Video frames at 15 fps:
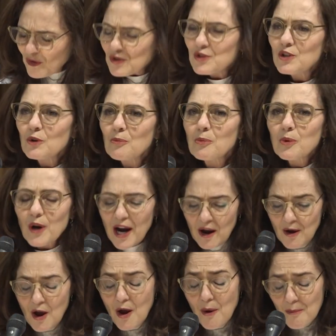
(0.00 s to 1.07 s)
so
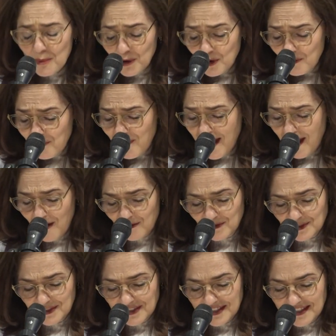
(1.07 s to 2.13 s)

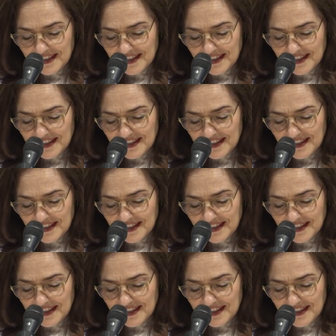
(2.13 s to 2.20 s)
profound,